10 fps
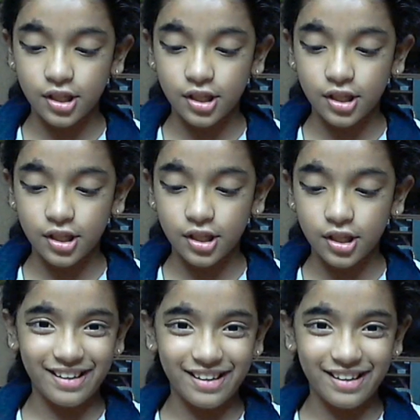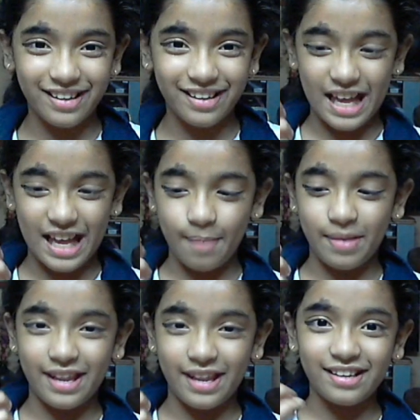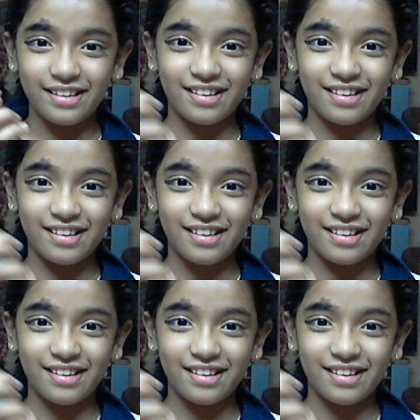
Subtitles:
Just wait a minute.